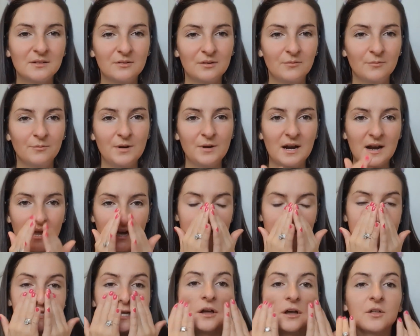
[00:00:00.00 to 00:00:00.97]
Whereas
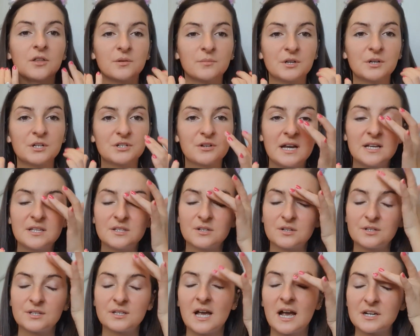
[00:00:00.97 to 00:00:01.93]
like other
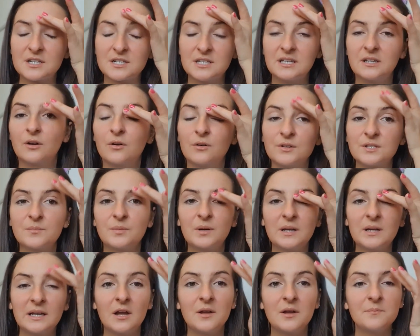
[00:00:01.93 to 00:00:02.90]
moisturizers actually cause a
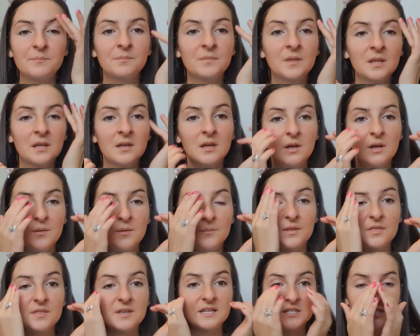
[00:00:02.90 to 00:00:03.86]
breakout, but
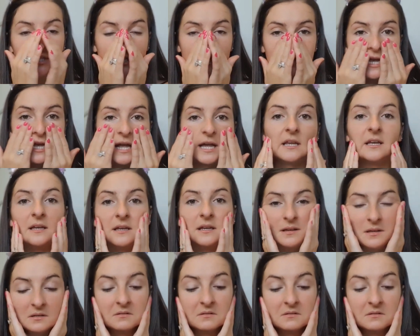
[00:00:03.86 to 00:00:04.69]
this just kind of